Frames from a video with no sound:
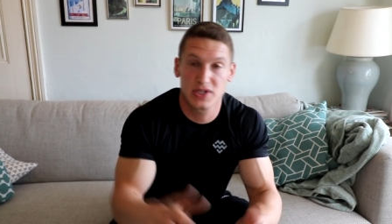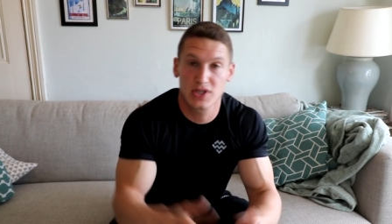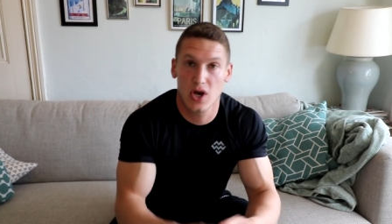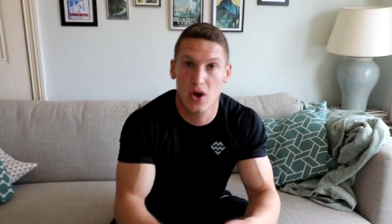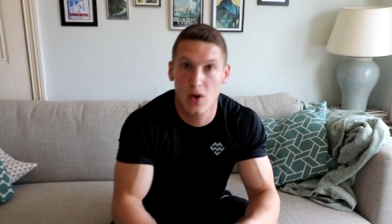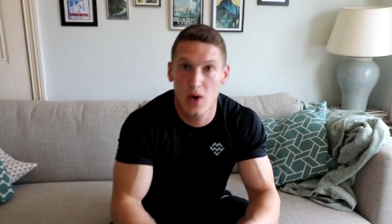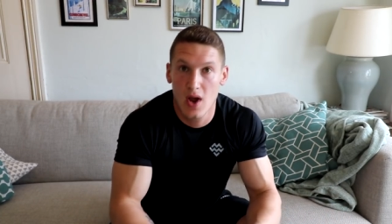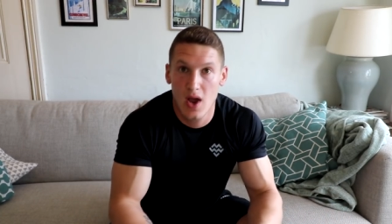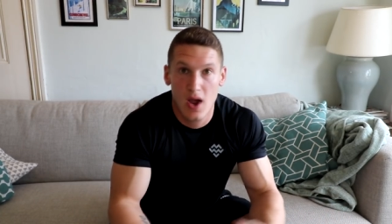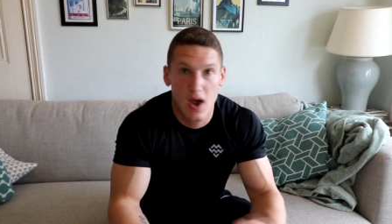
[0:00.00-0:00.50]

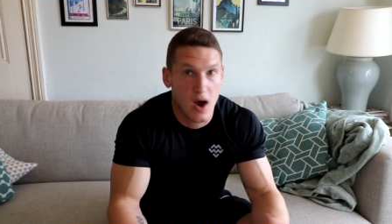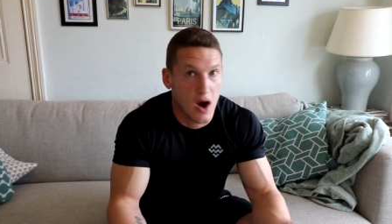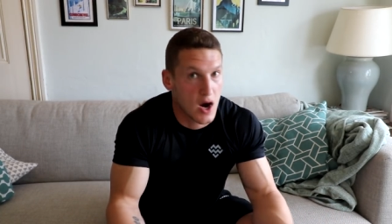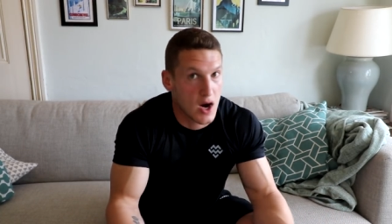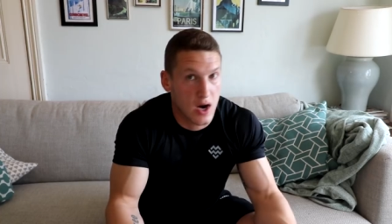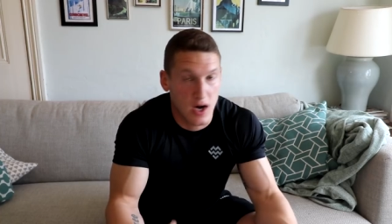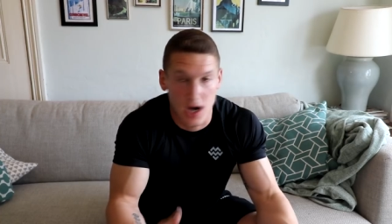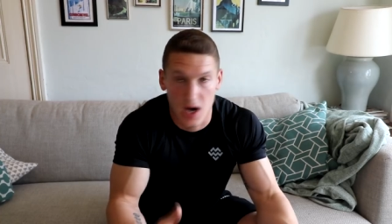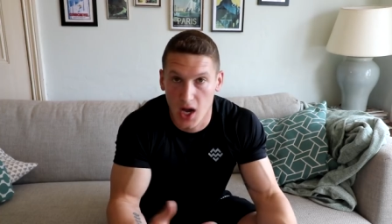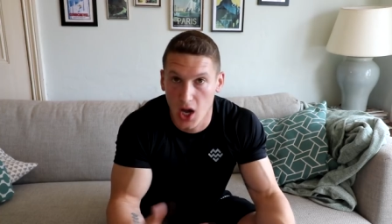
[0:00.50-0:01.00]
So I
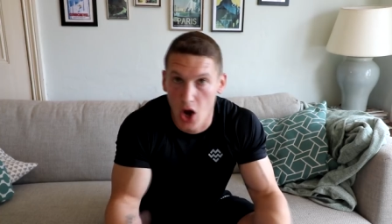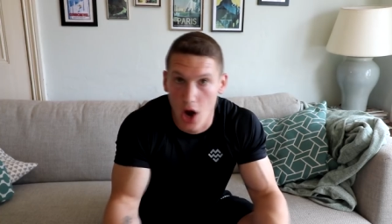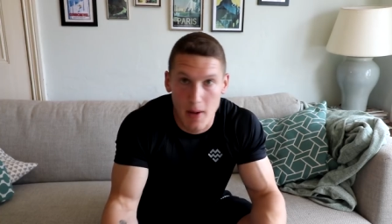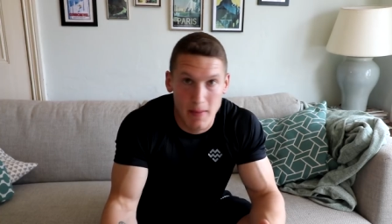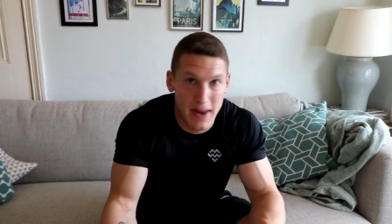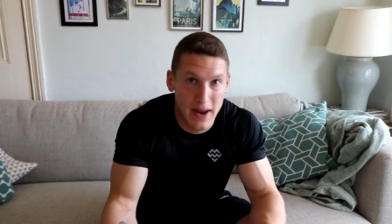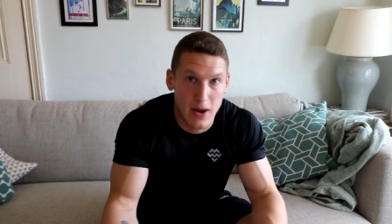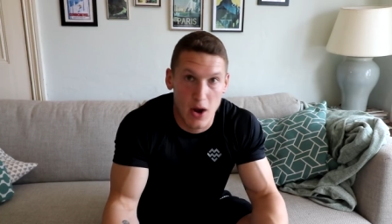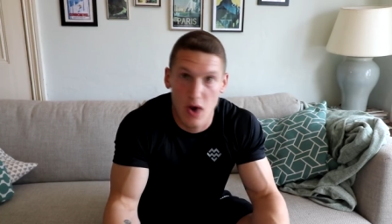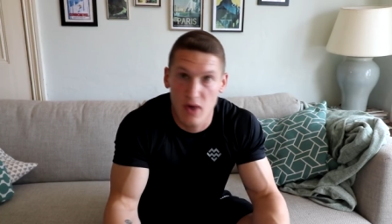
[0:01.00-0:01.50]
kind of
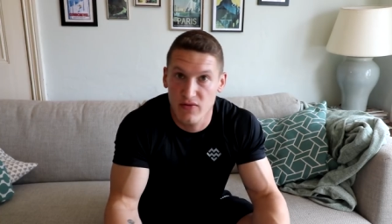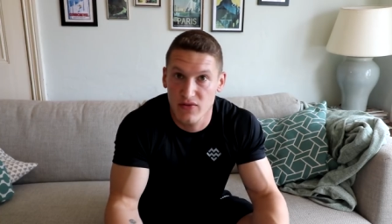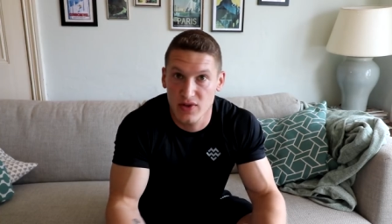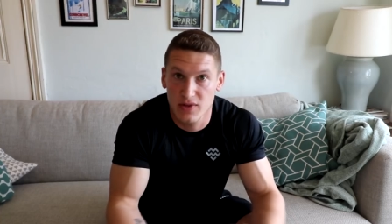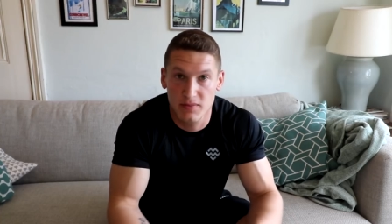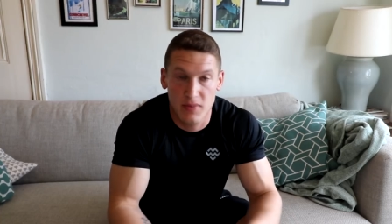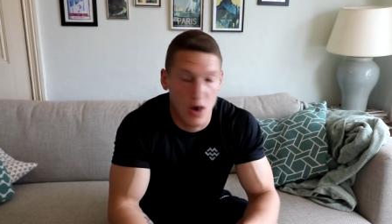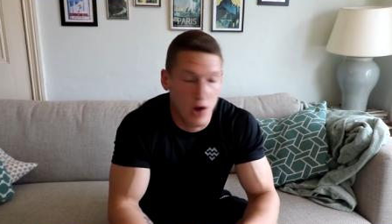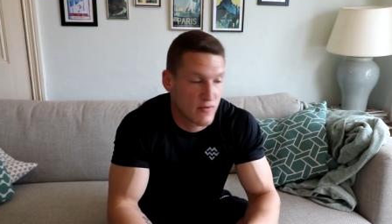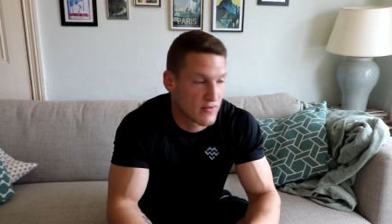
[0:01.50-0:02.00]
climbed out over
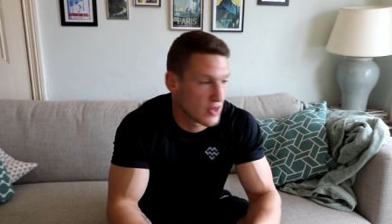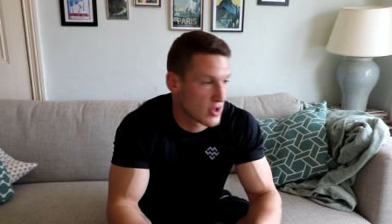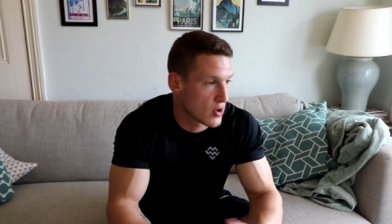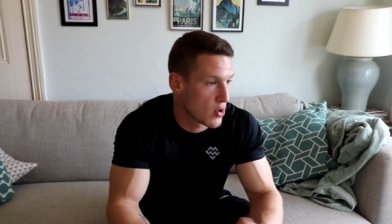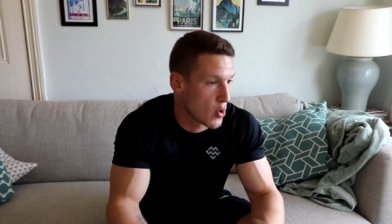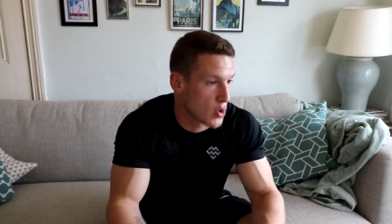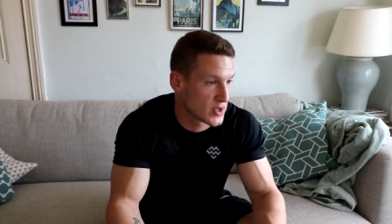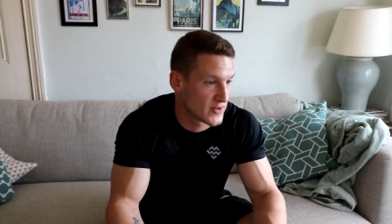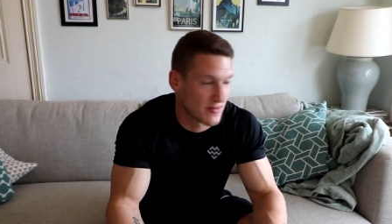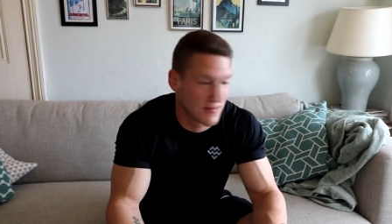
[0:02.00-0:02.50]
the, over the
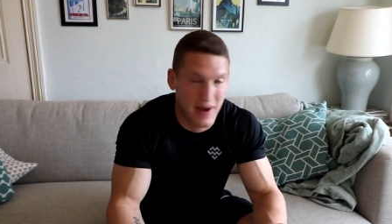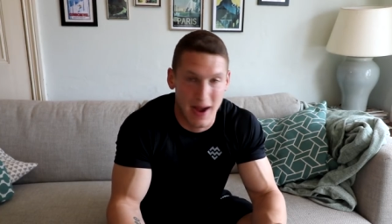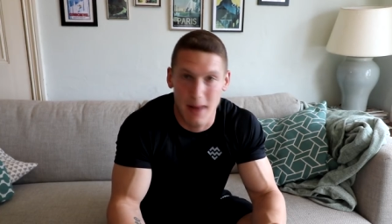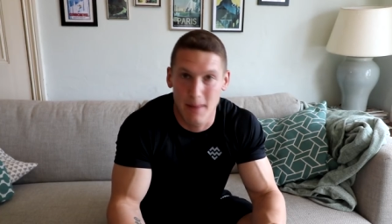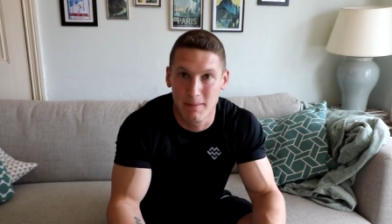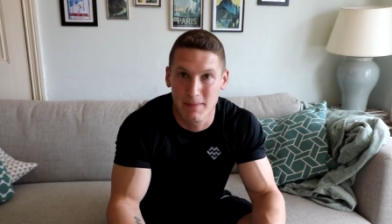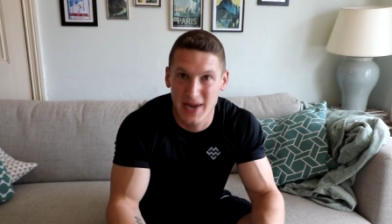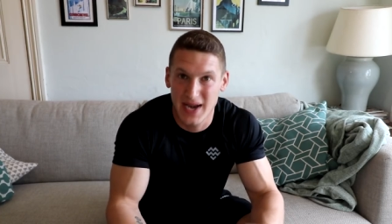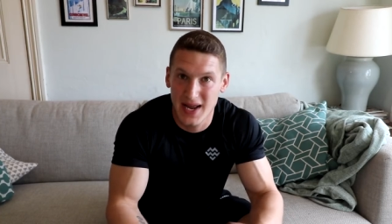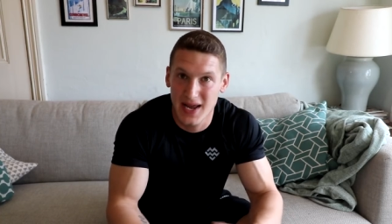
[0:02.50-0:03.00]
course of about a
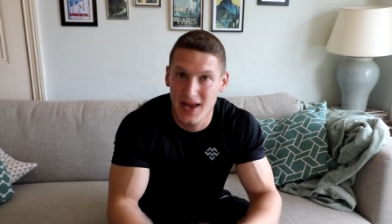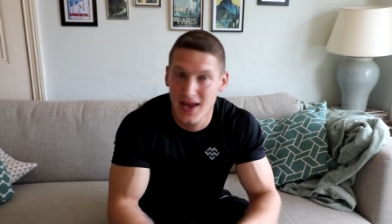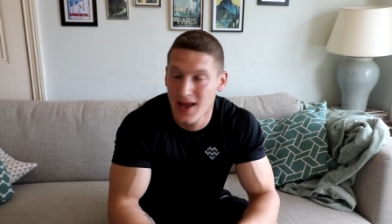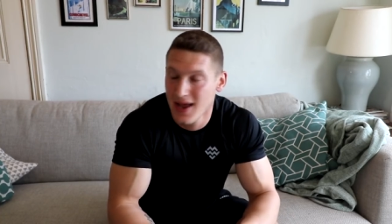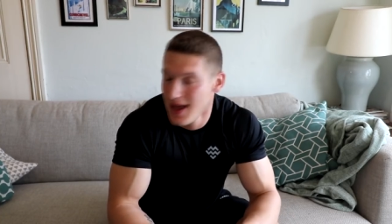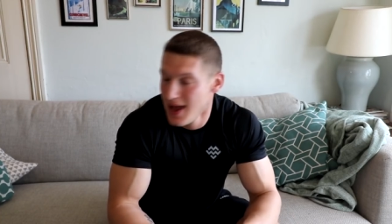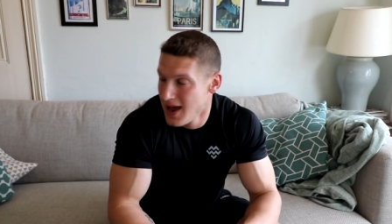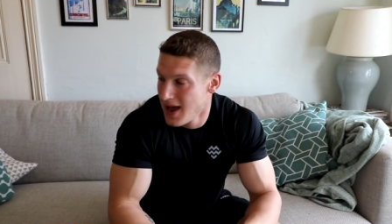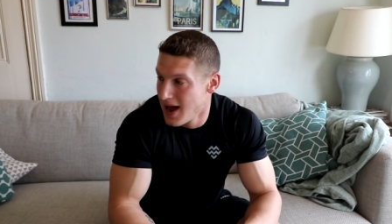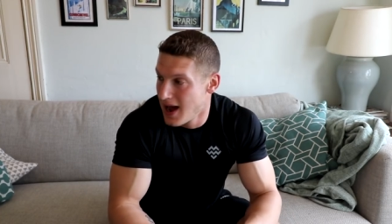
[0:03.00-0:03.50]
minute,
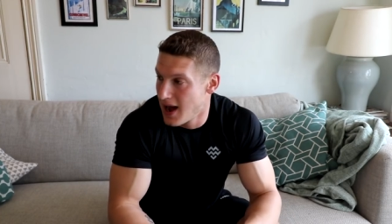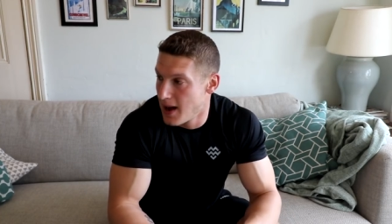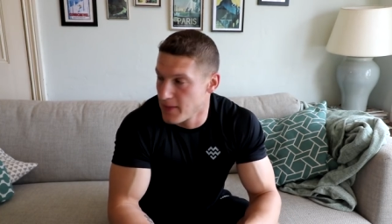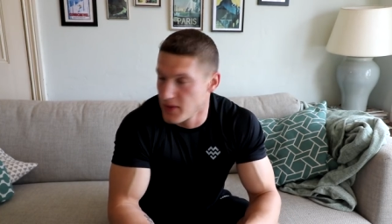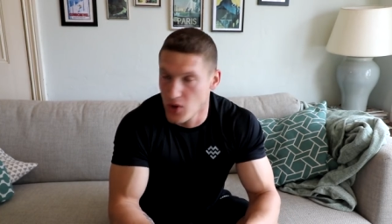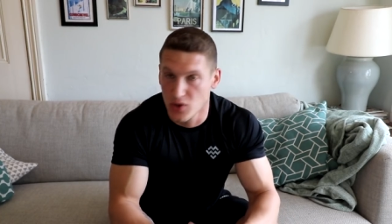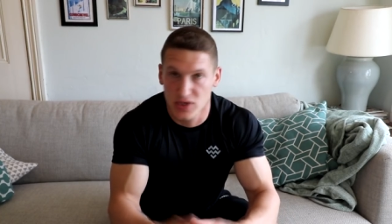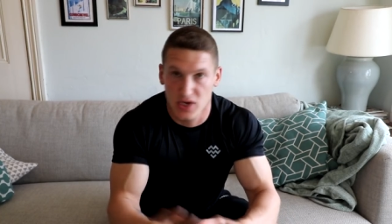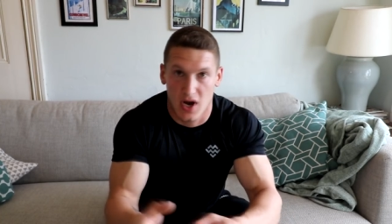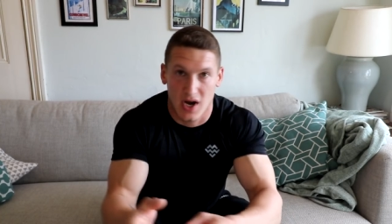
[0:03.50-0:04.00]
um,
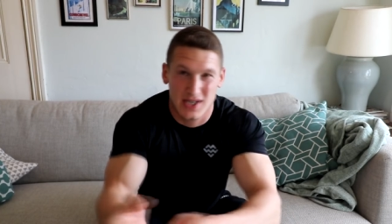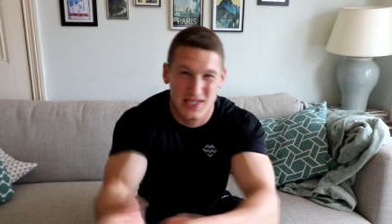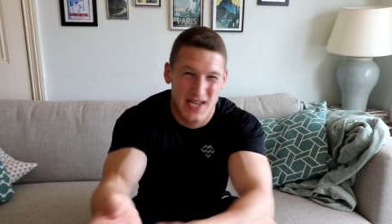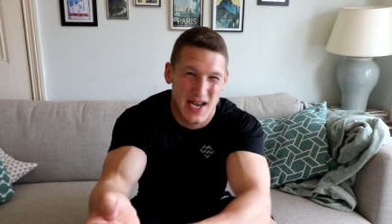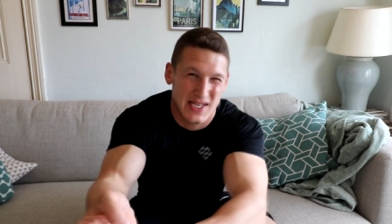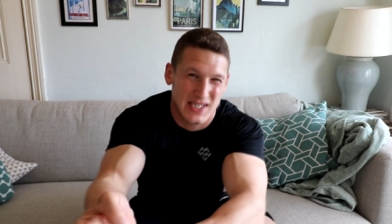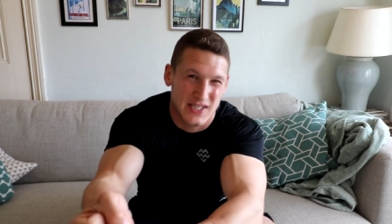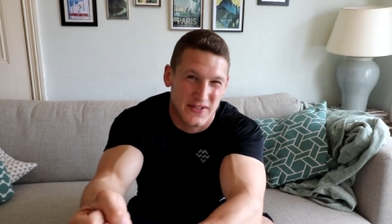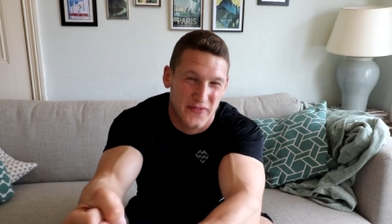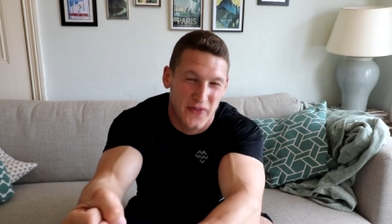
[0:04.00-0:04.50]
using like
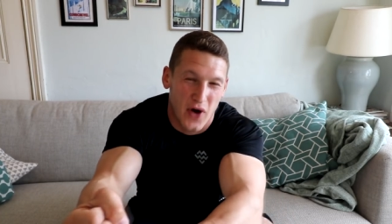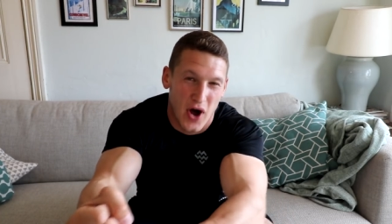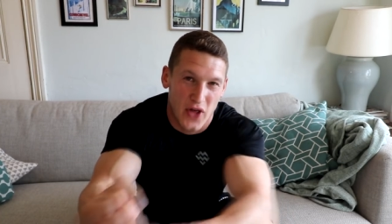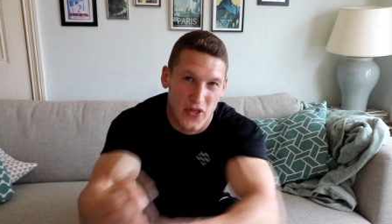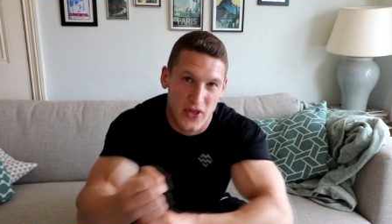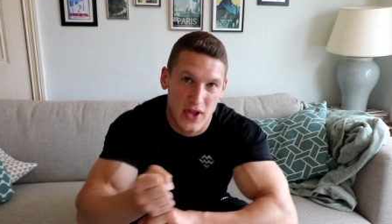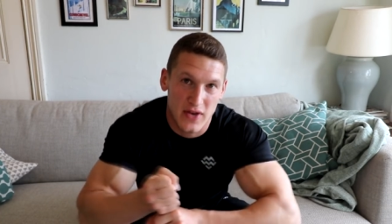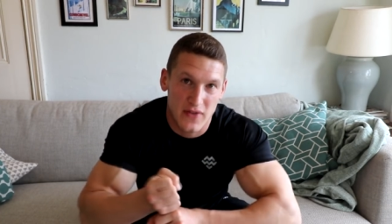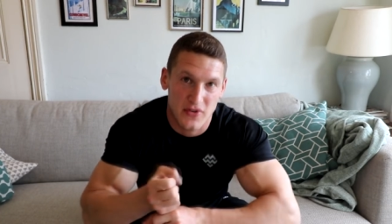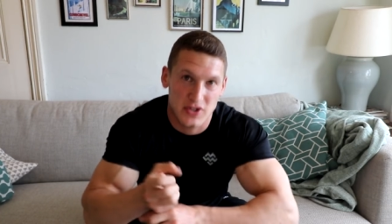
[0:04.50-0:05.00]
Cesar's foot, I
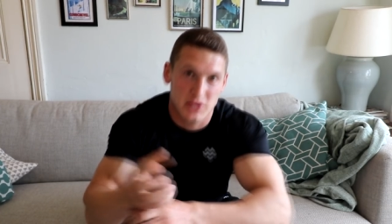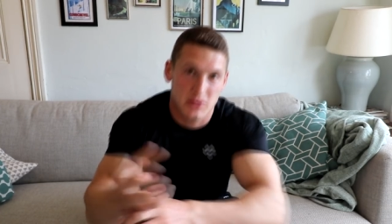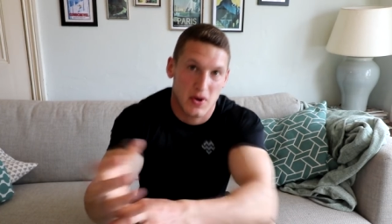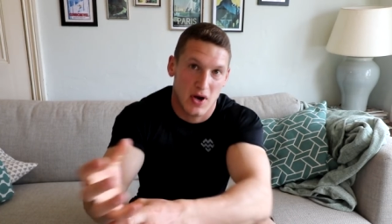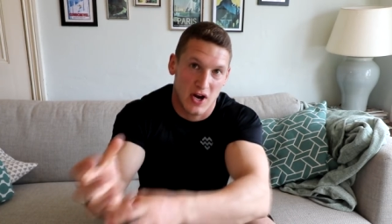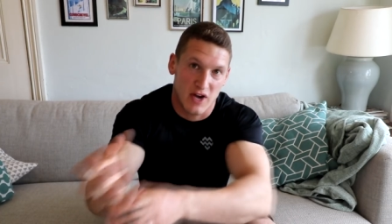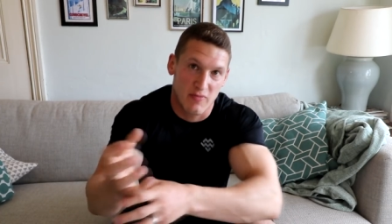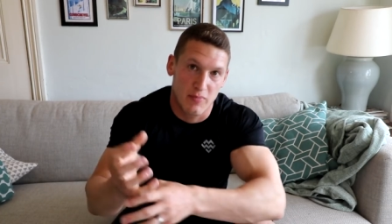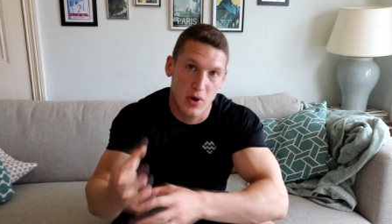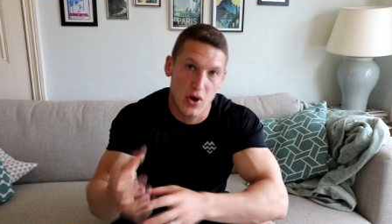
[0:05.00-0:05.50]
think, for some
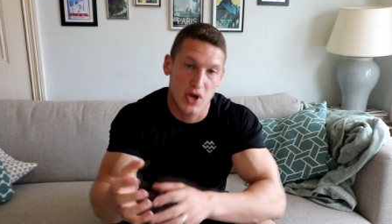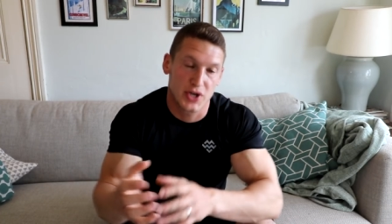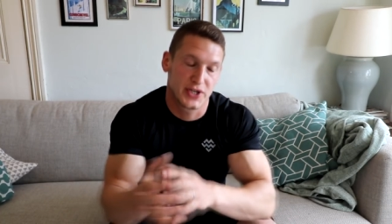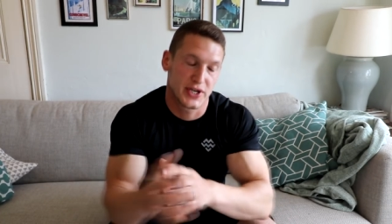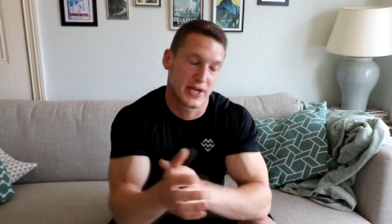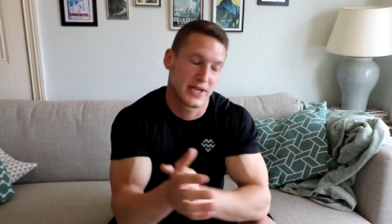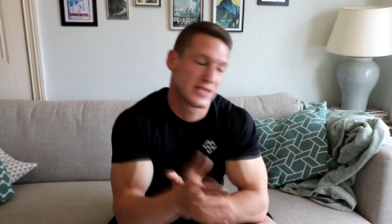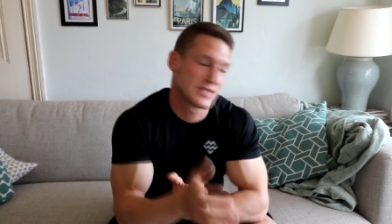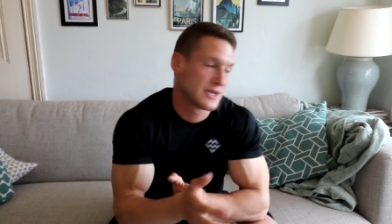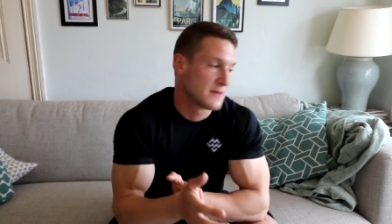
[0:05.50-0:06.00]
kind of
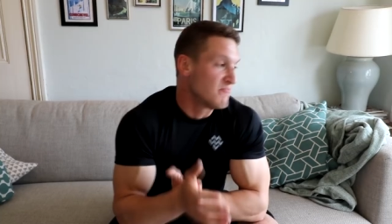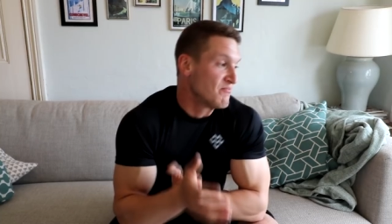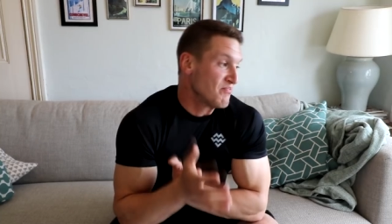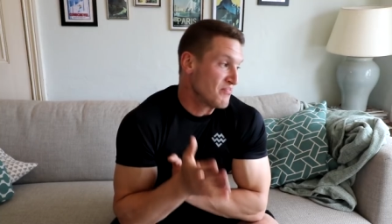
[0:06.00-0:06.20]
purchase.